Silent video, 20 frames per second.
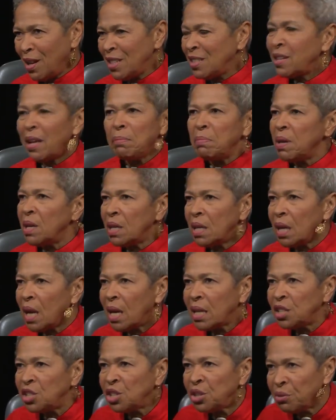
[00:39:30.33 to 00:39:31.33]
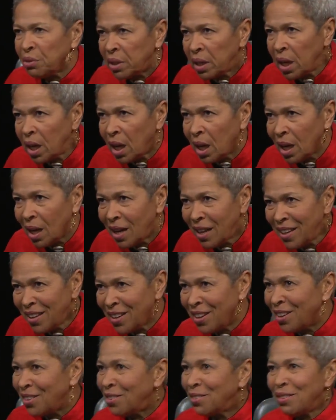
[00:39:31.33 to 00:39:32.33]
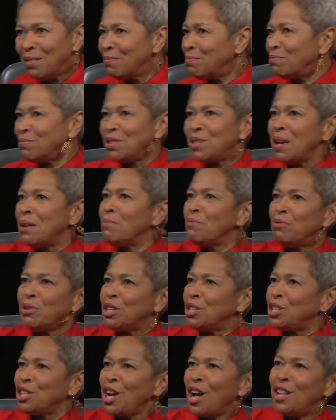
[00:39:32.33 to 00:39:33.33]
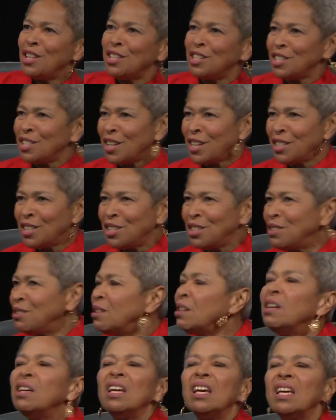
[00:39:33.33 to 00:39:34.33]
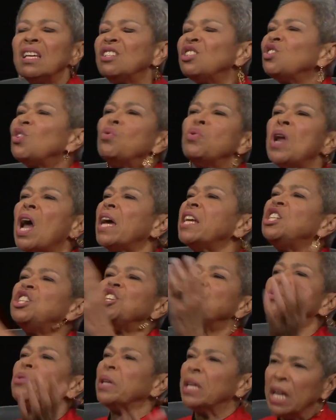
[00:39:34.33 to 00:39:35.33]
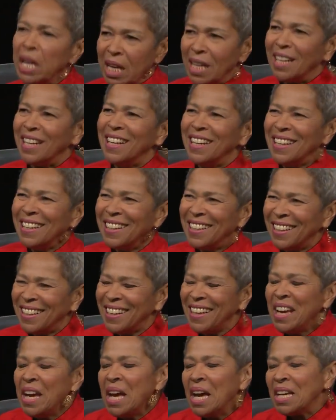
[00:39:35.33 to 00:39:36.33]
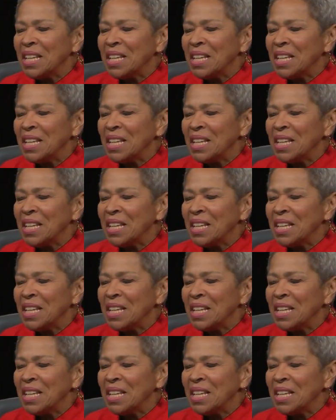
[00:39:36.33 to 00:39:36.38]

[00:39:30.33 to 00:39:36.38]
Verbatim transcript: It's like being in Nigeria, mm-hmm. you know, mm-hmm. same British colonization. Mm-hmm. It's so Nigerian. Mm-hmm.